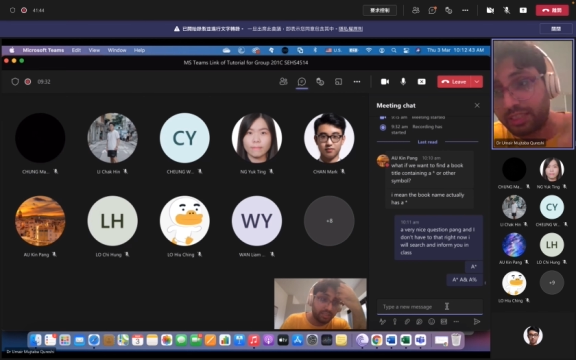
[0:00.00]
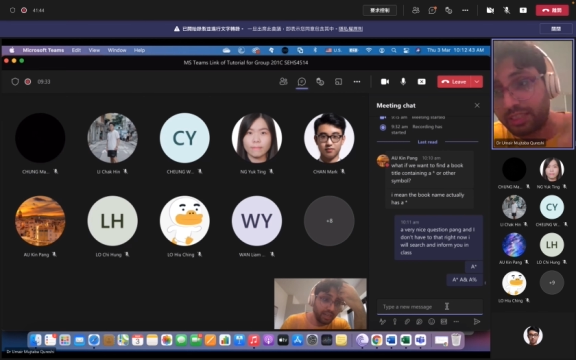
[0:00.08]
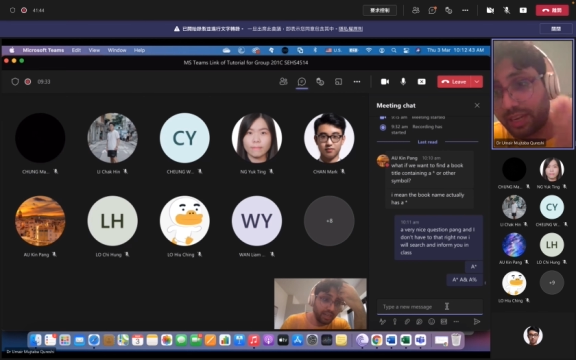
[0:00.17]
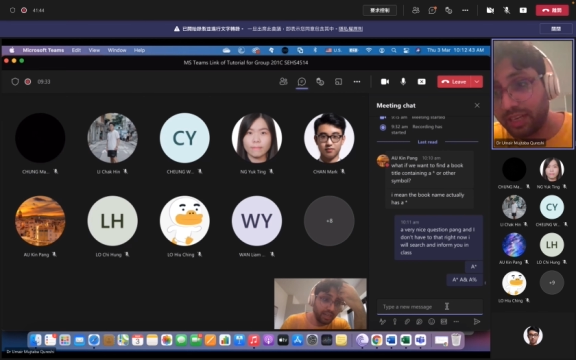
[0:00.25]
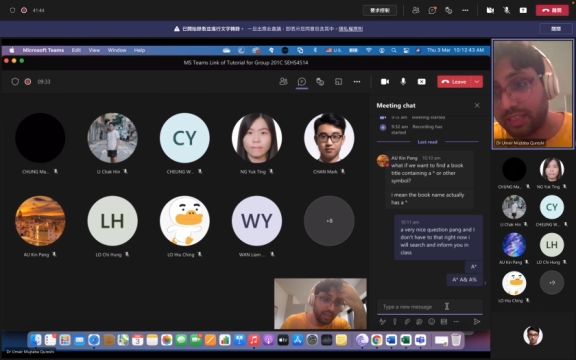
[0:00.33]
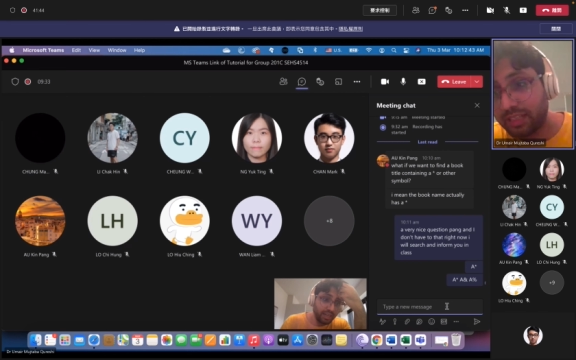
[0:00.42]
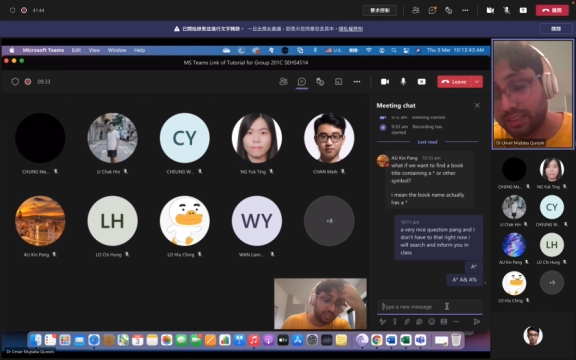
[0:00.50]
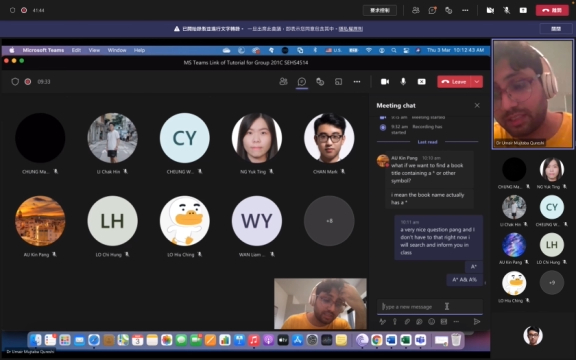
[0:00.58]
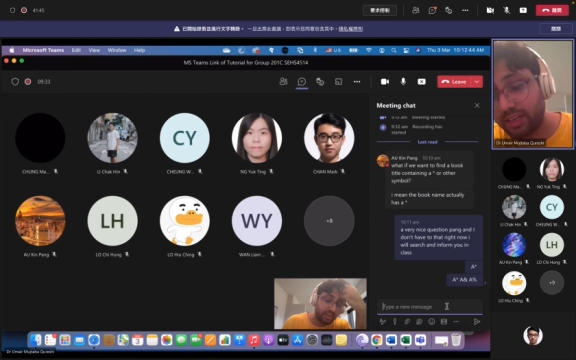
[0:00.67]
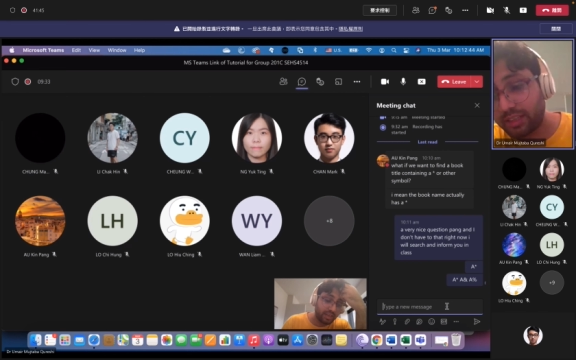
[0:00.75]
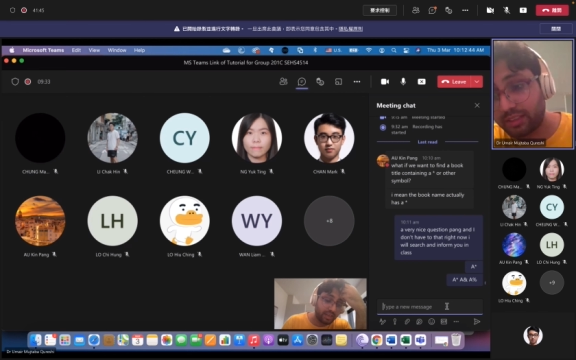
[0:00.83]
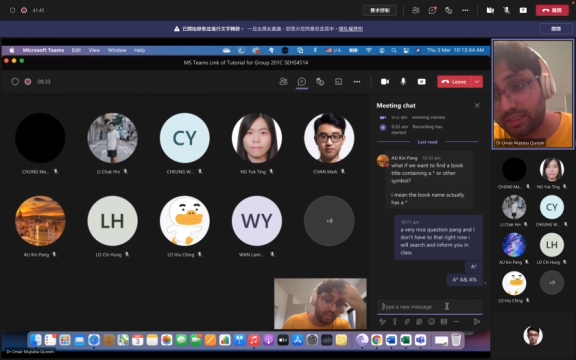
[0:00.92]
Even in
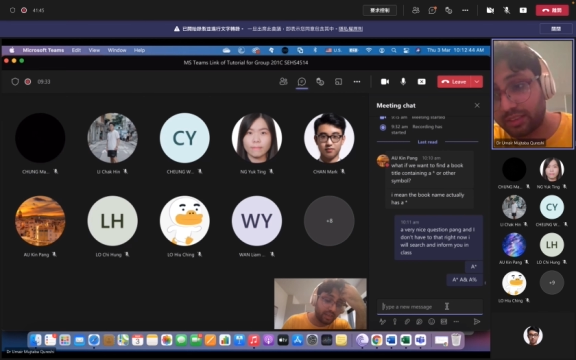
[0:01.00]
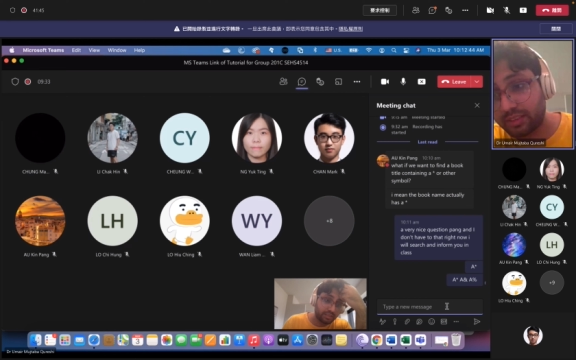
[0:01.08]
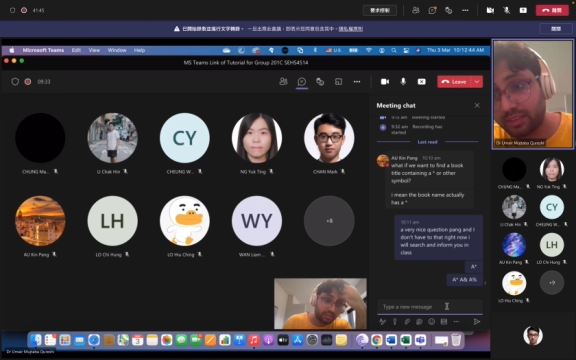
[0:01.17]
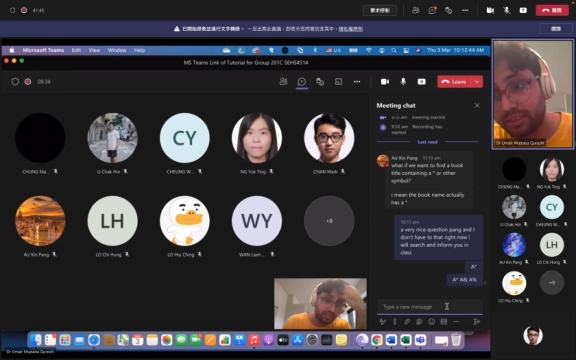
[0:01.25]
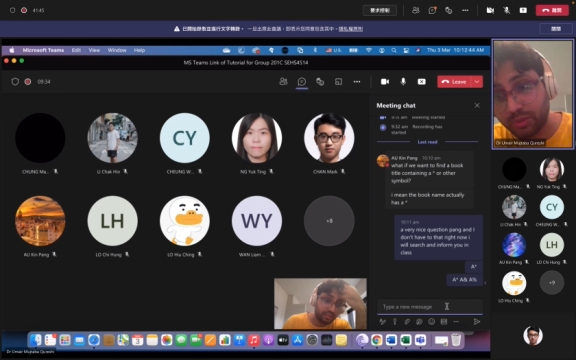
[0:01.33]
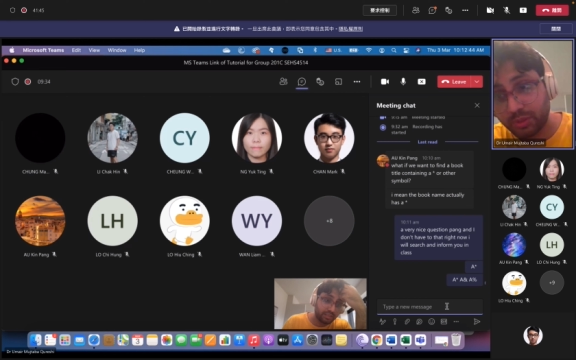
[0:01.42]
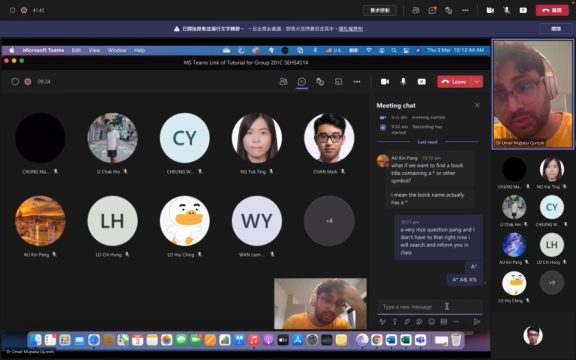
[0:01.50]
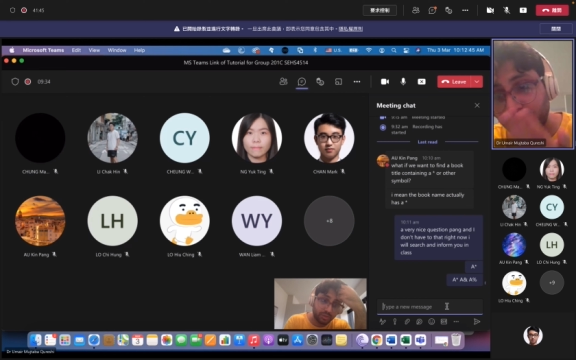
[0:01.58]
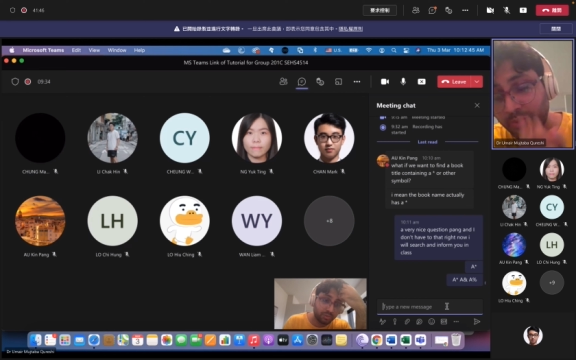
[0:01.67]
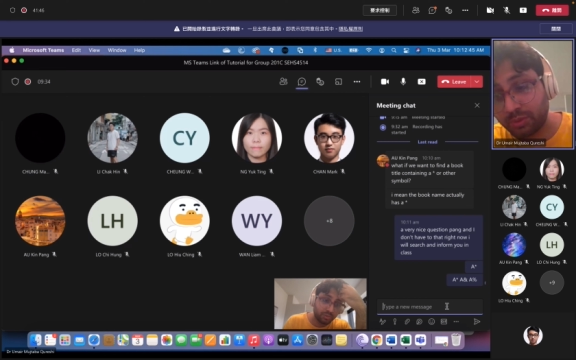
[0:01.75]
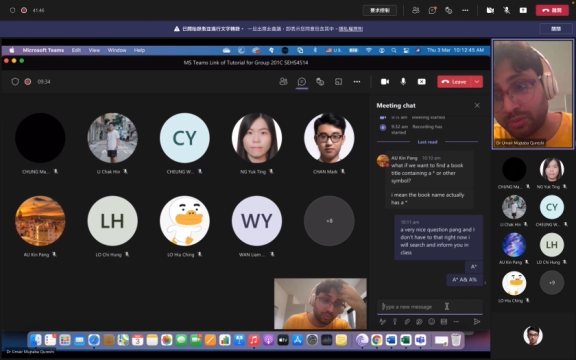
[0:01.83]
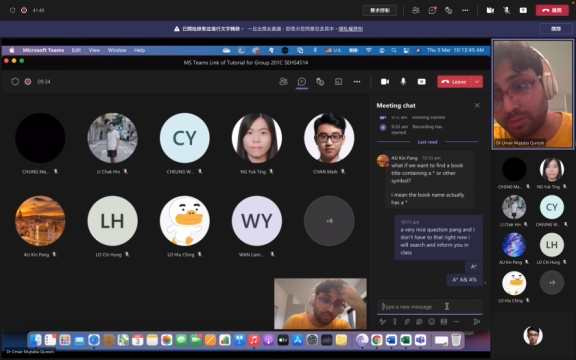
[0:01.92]
that case,